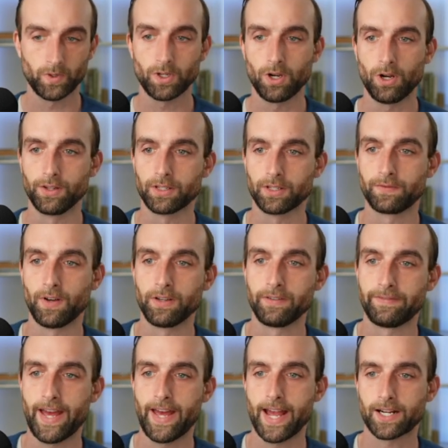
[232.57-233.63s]
Call this fun
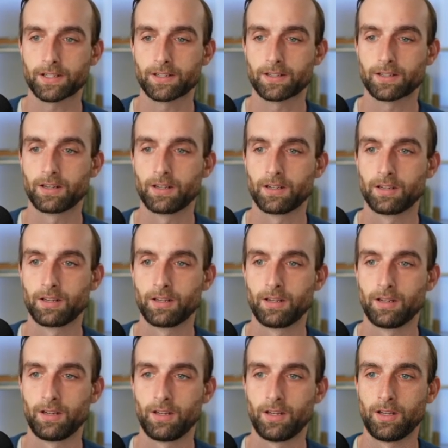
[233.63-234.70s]
facts.
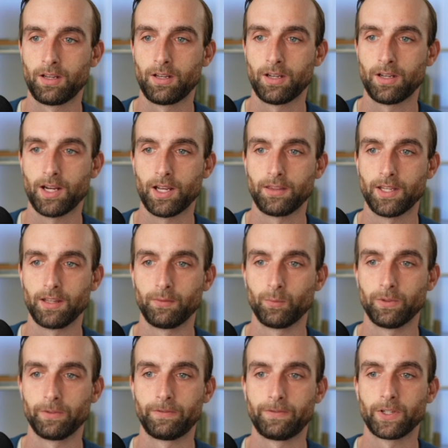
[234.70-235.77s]
And then
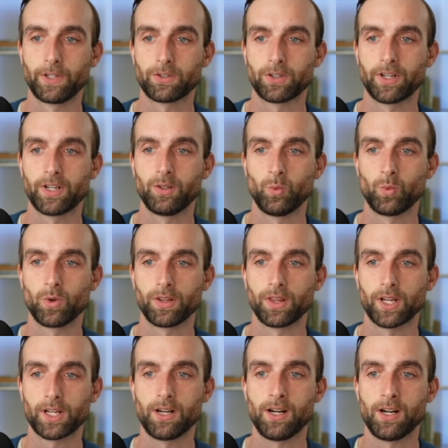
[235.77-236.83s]
we'll filter it where
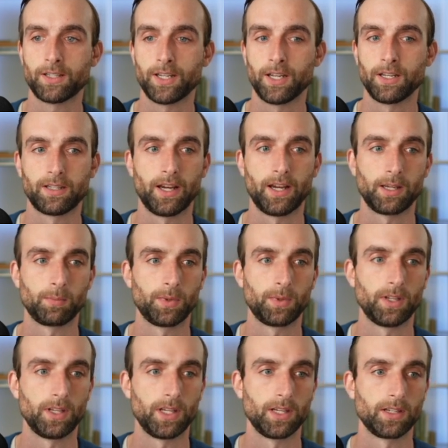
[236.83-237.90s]
the content type
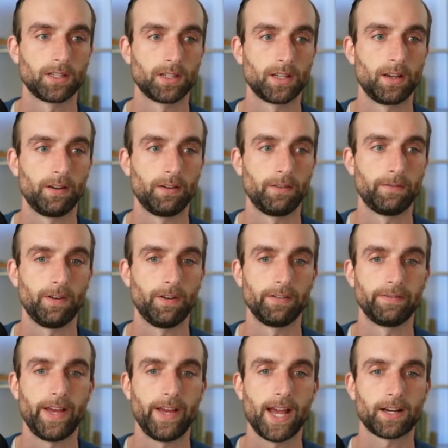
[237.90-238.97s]
is fun
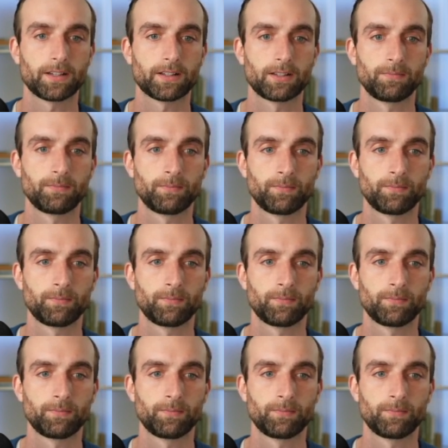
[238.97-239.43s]
facts.